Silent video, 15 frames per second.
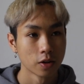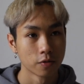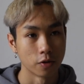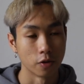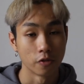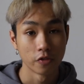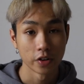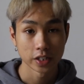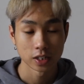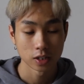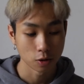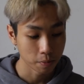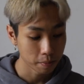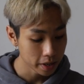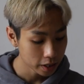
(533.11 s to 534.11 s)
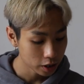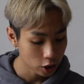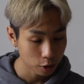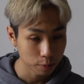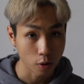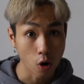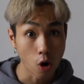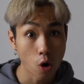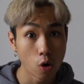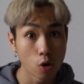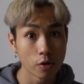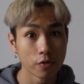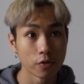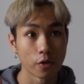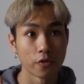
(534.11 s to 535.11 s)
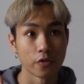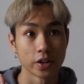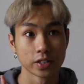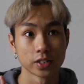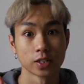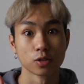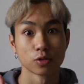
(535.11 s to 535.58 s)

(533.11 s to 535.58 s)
for fixing your makeup or for fixing